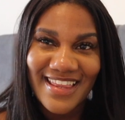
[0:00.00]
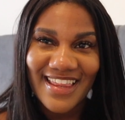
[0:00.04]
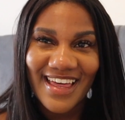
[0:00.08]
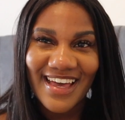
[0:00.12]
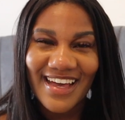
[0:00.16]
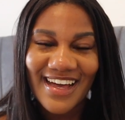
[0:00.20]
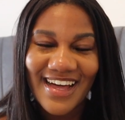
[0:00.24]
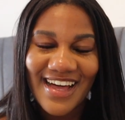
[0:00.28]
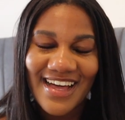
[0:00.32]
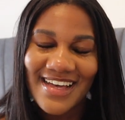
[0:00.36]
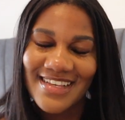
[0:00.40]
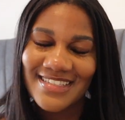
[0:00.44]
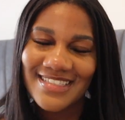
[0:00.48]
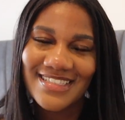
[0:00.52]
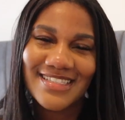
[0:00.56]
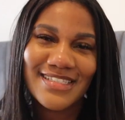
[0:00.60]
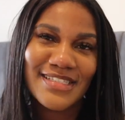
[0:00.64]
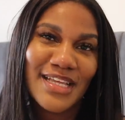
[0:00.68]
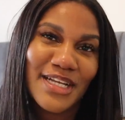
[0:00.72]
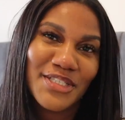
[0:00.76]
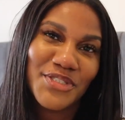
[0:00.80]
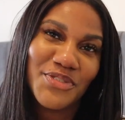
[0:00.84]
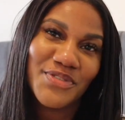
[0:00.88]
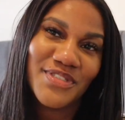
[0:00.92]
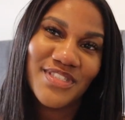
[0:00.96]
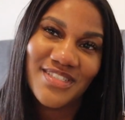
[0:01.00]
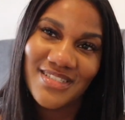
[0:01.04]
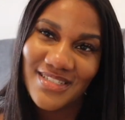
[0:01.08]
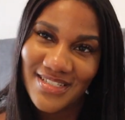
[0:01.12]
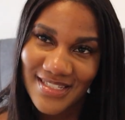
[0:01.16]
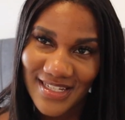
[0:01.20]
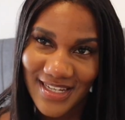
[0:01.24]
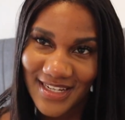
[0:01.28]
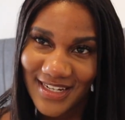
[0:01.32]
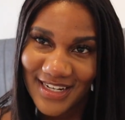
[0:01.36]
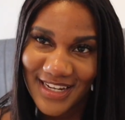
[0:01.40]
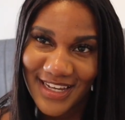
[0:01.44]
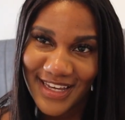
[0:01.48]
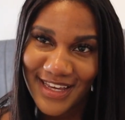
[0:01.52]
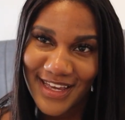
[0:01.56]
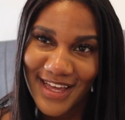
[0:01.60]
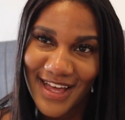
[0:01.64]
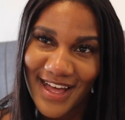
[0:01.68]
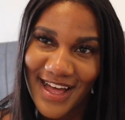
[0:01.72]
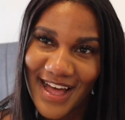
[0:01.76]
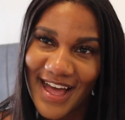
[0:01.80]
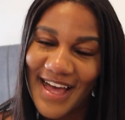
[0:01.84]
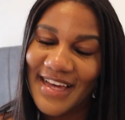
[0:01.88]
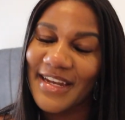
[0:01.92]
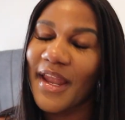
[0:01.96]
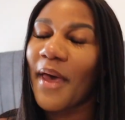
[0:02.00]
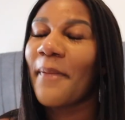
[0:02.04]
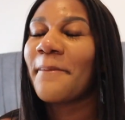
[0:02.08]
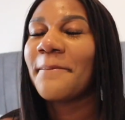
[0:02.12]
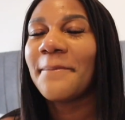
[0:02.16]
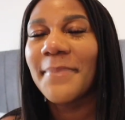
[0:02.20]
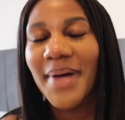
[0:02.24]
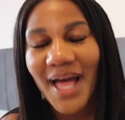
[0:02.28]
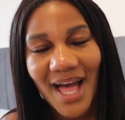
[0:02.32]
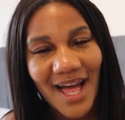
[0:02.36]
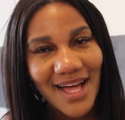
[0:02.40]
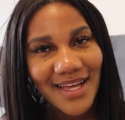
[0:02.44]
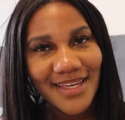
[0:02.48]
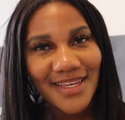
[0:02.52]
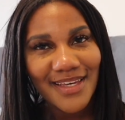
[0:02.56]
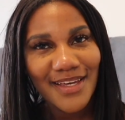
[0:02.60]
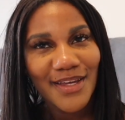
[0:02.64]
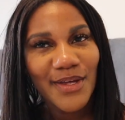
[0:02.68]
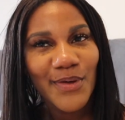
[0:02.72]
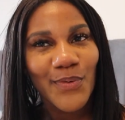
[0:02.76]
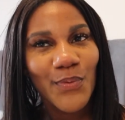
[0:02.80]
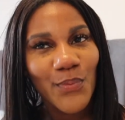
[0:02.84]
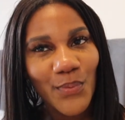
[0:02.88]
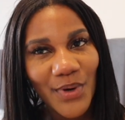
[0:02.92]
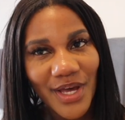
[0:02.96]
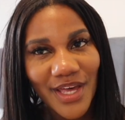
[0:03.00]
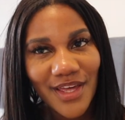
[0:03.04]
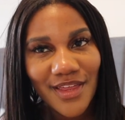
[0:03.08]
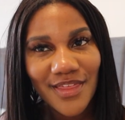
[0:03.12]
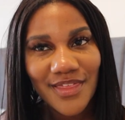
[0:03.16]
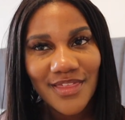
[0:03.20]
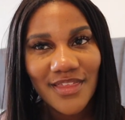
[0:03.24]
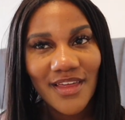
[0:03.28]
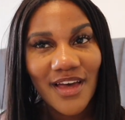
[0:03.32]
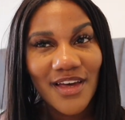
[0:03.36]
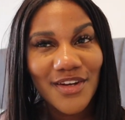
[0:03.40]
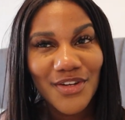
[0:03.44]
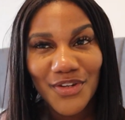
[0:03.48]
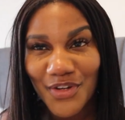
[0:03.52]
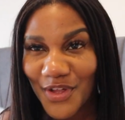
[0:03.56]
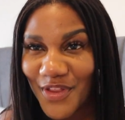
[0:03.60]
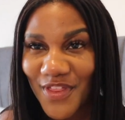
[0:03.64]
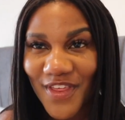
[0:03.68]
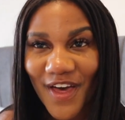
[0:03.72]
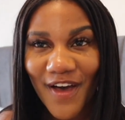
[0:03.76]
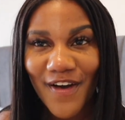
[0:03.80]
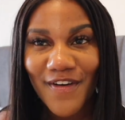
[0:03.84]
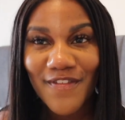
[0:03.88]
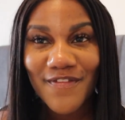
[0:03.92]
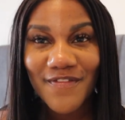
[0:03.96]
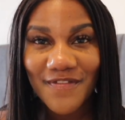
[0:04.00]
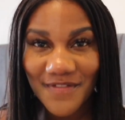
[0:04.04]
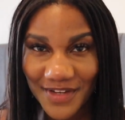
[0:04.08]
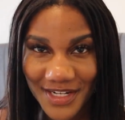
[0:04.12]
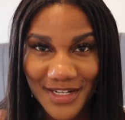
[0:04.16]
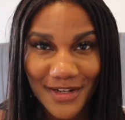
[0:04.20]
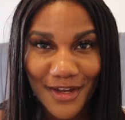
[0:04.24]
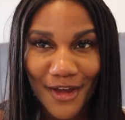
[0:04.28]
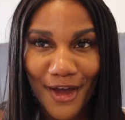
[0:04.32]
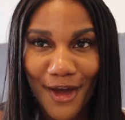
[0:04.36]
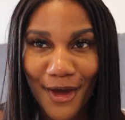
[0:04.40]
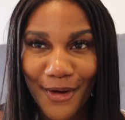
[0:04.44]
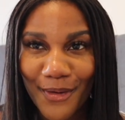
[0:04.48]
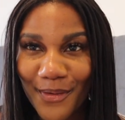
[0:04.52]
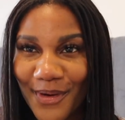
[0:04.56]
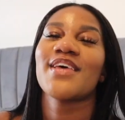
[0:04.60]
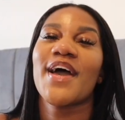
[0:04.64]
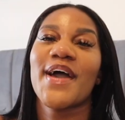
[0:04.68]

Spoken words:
Hey there guys, it's Natural Nadine here and I'm back with another video.